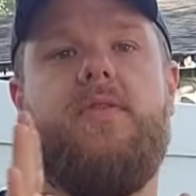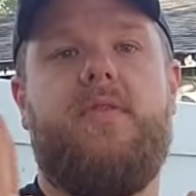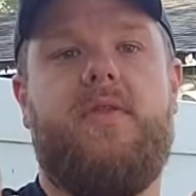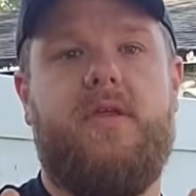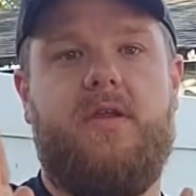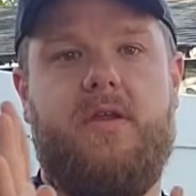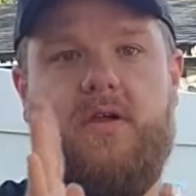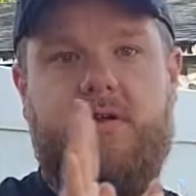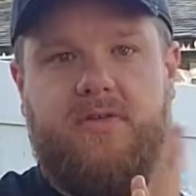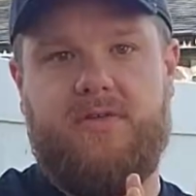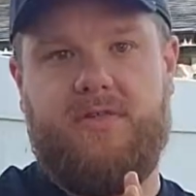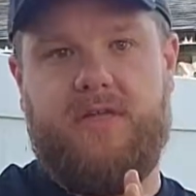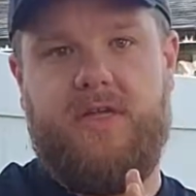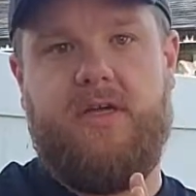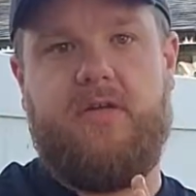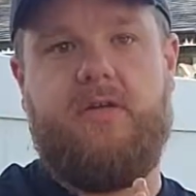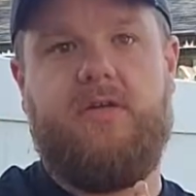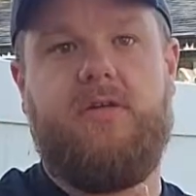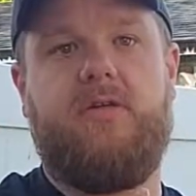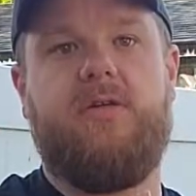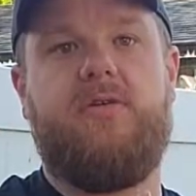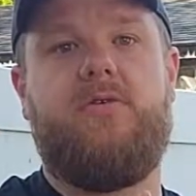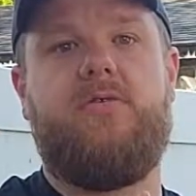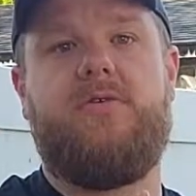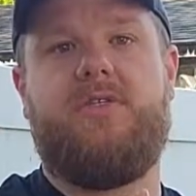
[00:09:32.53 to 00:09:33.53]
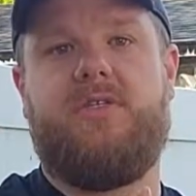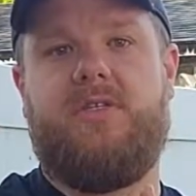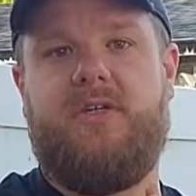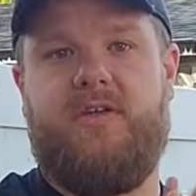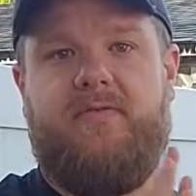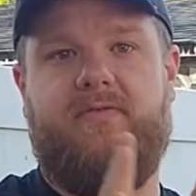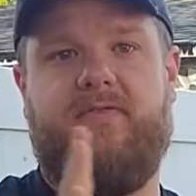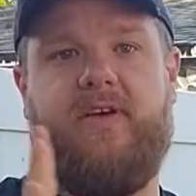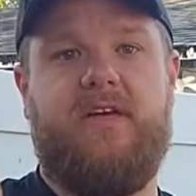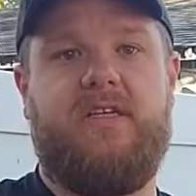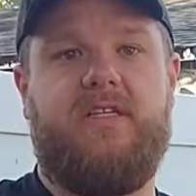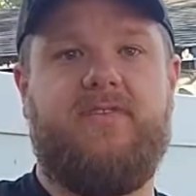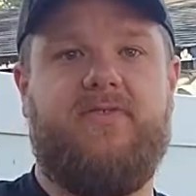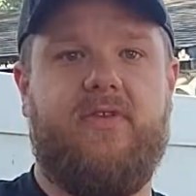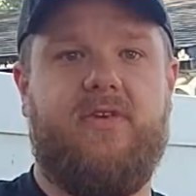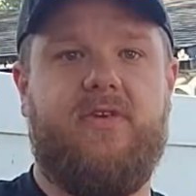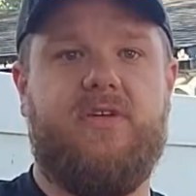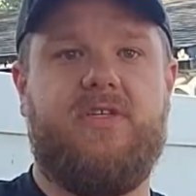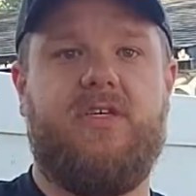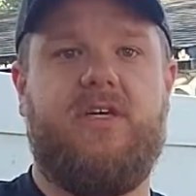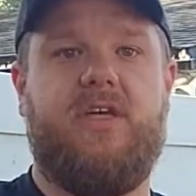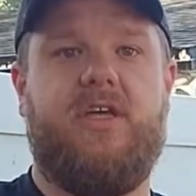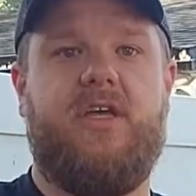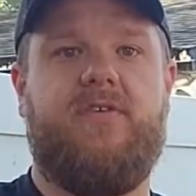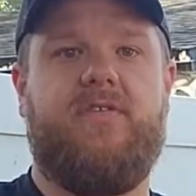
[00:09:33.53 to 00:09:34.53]
then it'll stay closed, vice
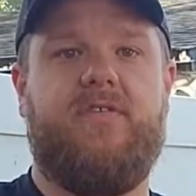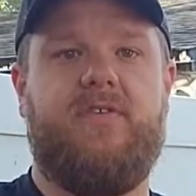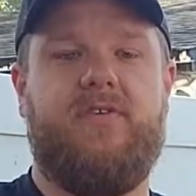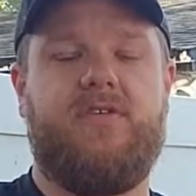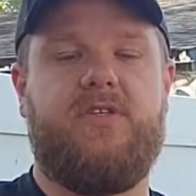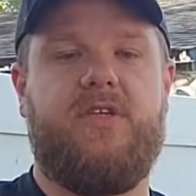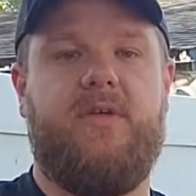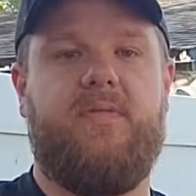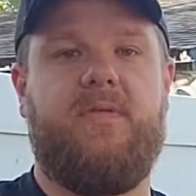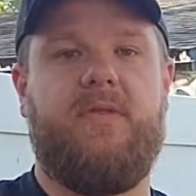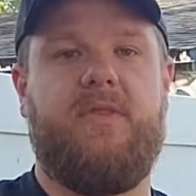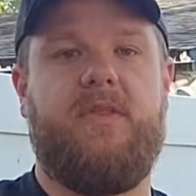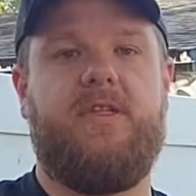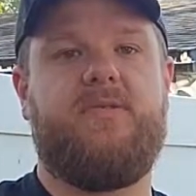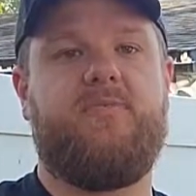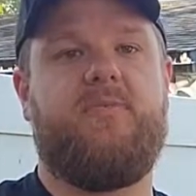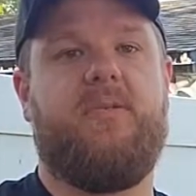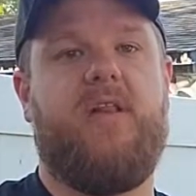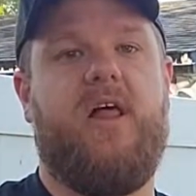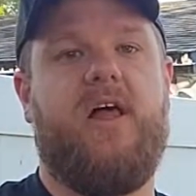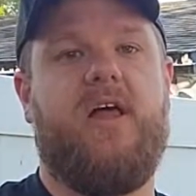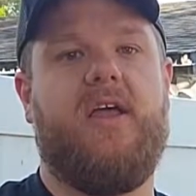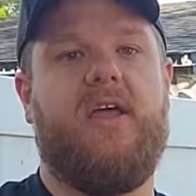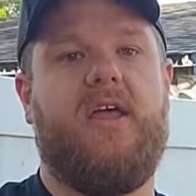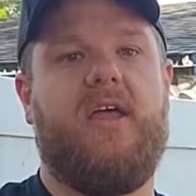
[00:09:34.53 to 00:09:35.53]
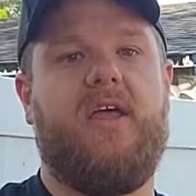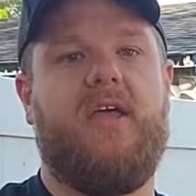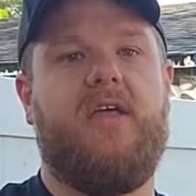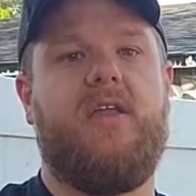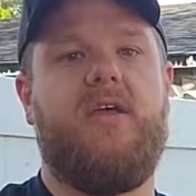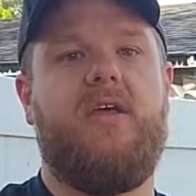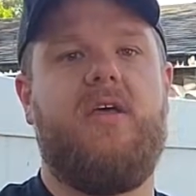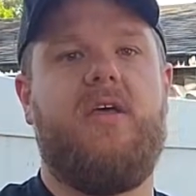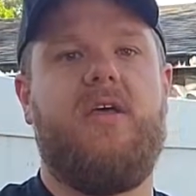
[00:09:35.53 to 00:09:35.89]
versa if there's something that's blocking it.